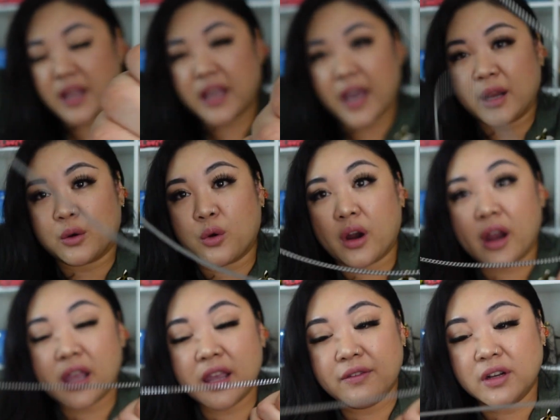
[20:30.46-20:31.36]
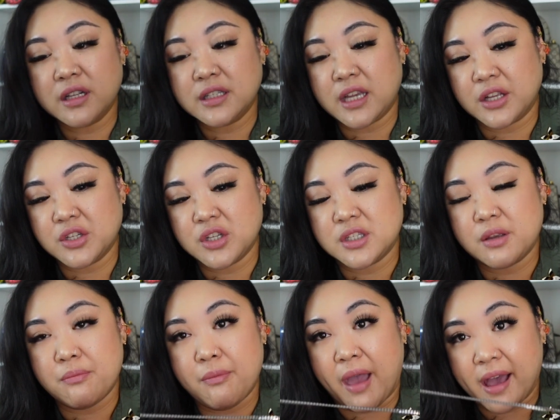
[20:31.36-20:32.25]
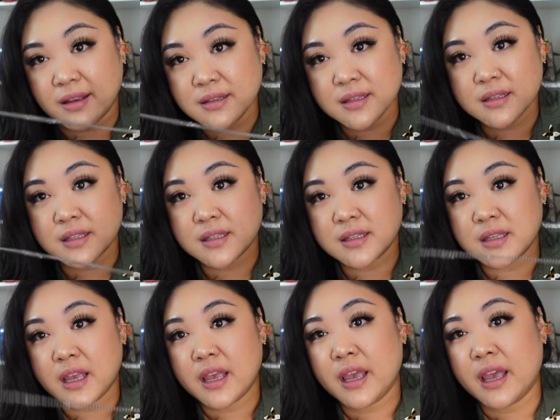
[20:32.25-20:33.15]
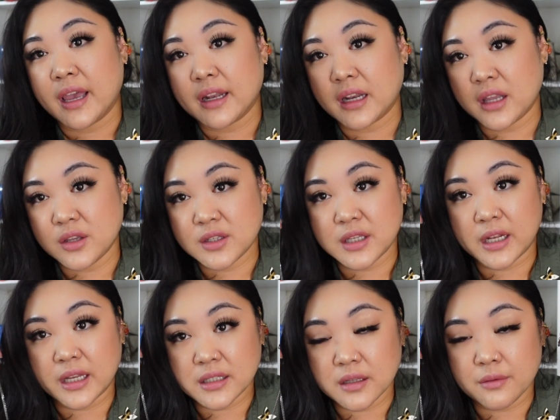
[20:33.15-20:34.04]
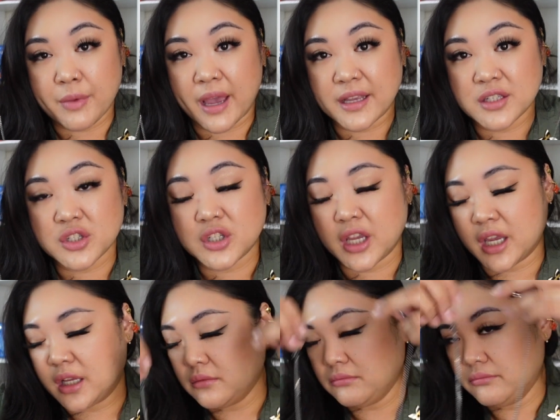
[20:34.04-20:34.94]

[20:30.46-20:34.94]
can, or I even attach it to masks and I use it as a mask chain.